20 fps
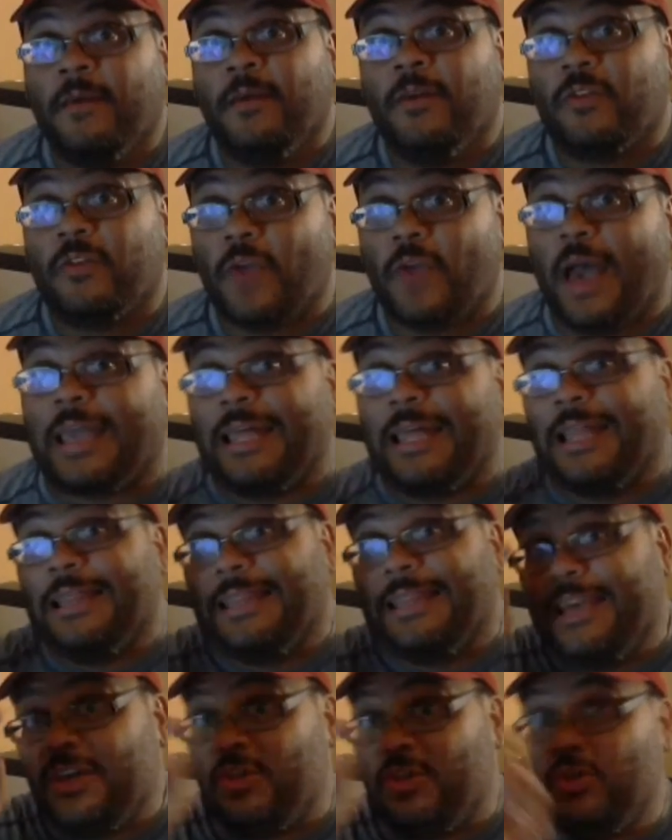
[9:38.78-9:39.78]
So I can at
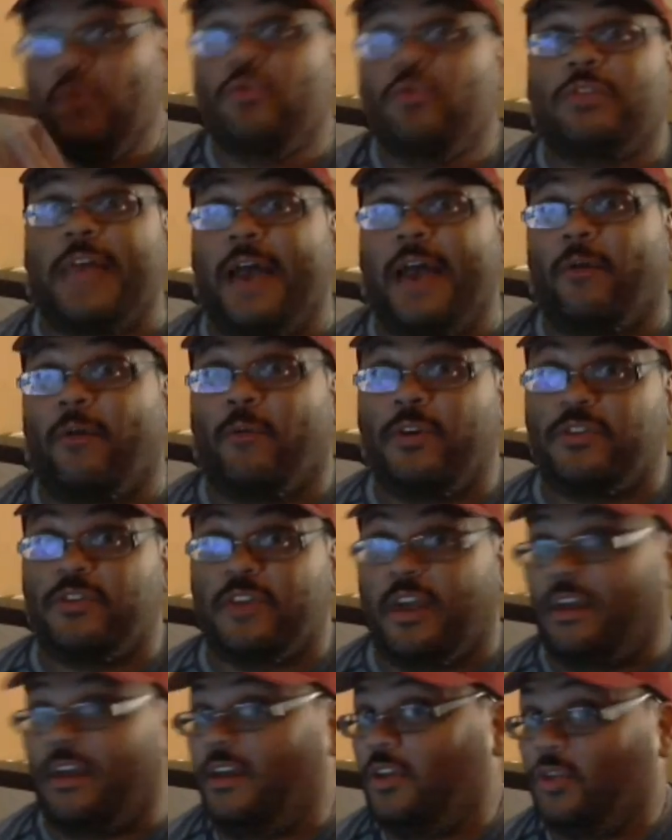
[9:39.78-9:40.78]
least use that
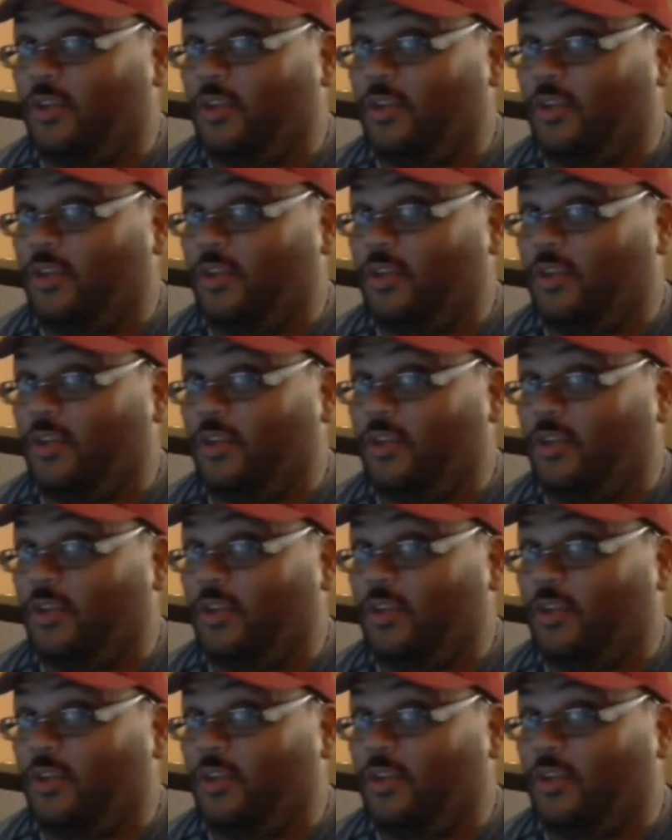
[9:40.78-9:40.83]
reasoning.